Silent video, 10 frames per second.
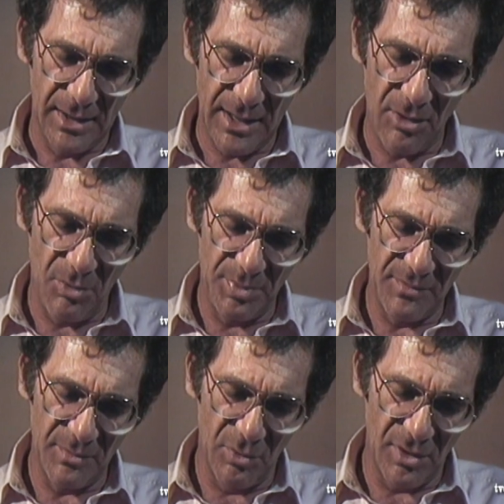And I hope
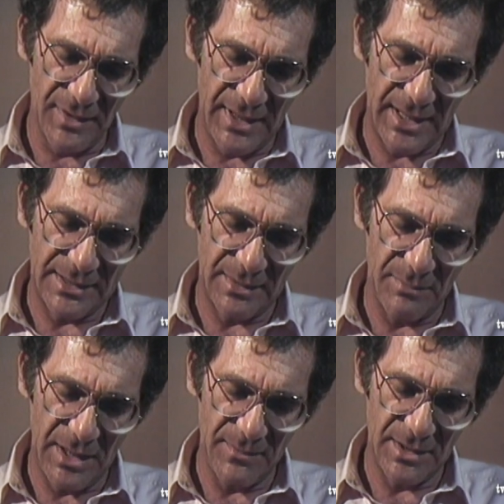even more than that
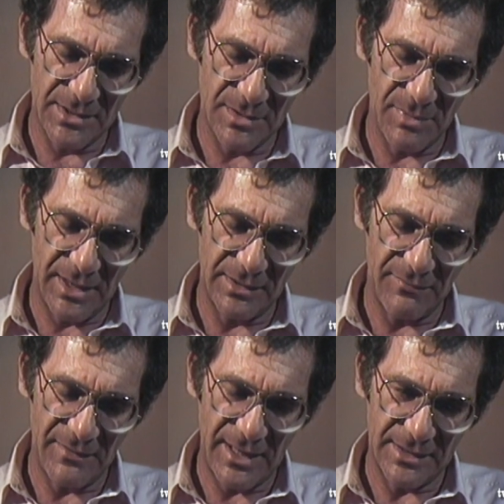that maybe it's about
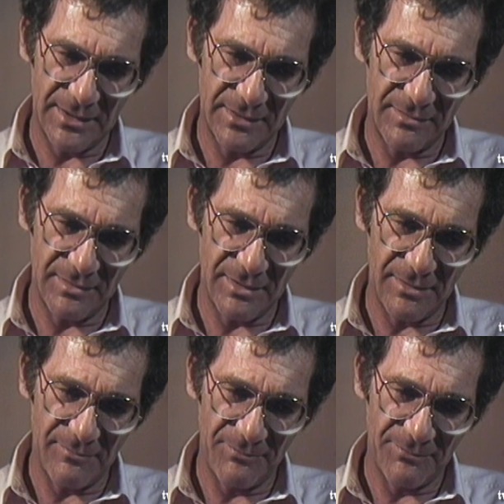the fact that uh,